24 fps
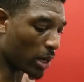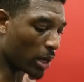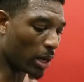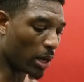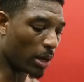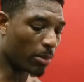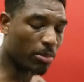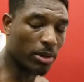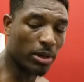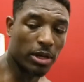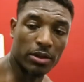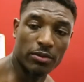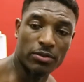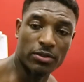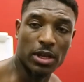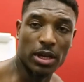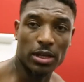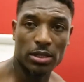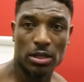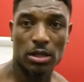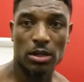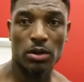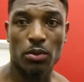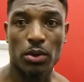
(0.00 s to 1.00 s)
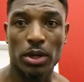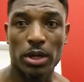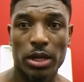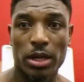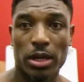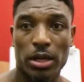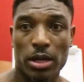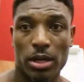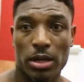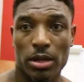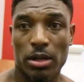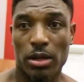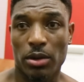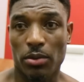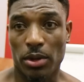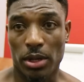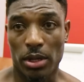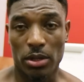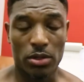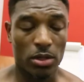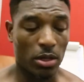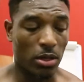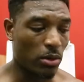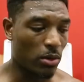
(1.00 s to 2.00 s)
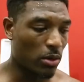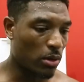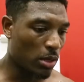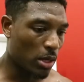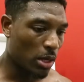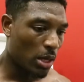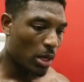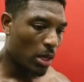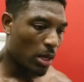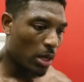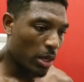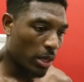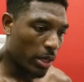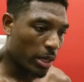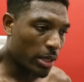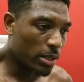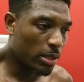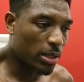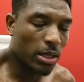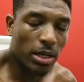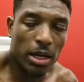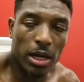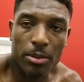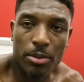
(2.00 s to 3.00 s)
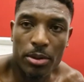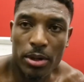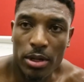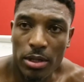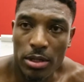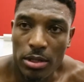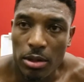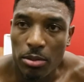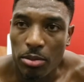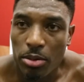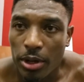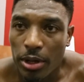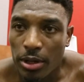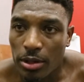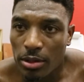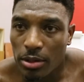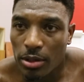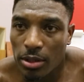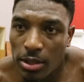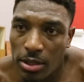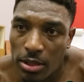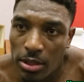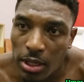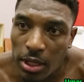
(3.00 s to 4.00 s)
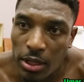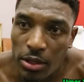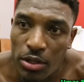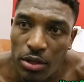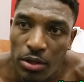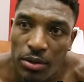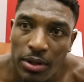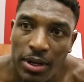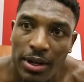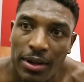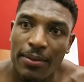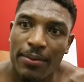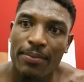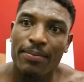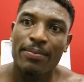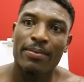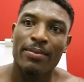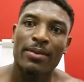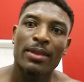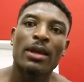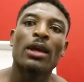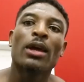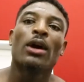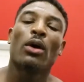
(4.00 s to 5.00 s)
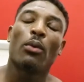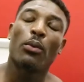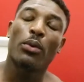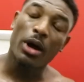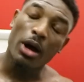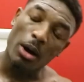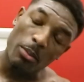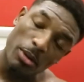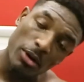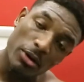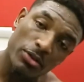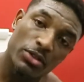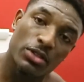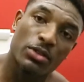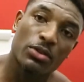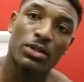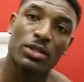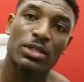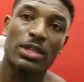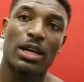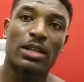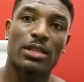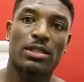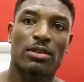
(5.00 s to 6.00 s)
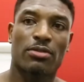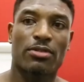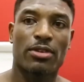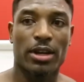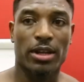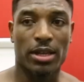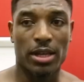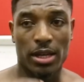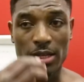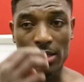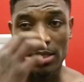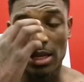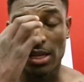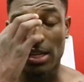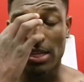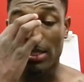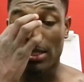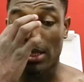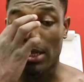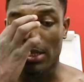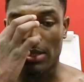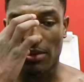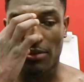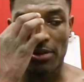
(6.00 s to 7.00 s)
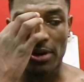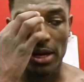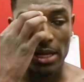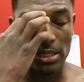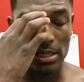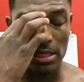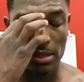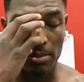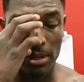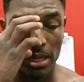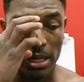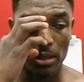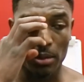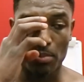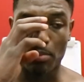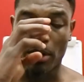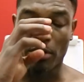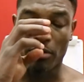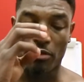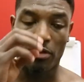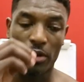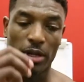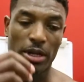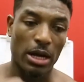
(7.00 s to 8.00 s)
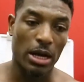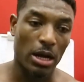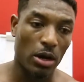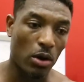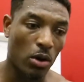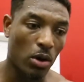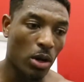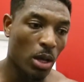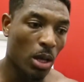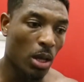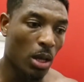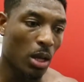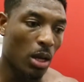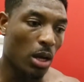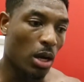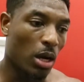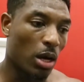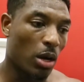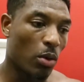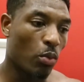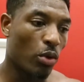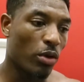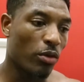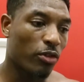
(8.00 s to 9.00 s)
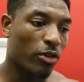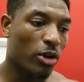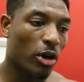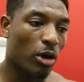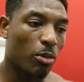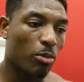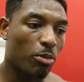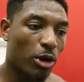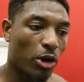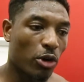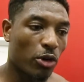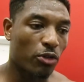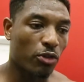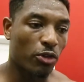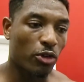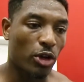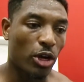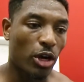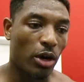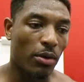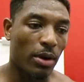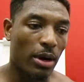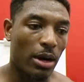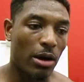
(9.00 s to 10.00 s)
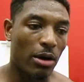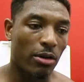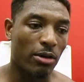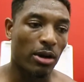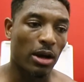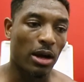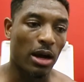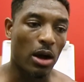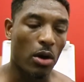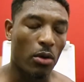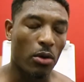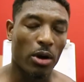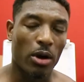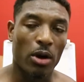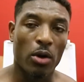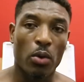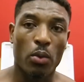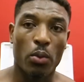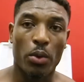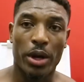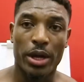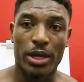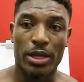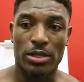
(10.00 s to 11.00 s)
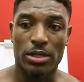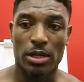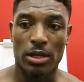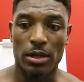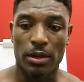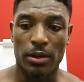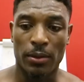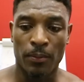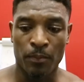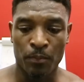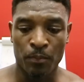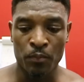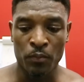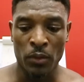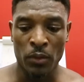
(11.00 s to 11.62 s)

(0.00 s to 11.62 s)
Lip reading: I believe Zach's gonna win it again anyway. So yeah, it's gonna happen at some point. Stay tuned to that. We are both still signed to Frank. Exactly, it's an easy fight to make, but for now, we've got to both go out our own ways and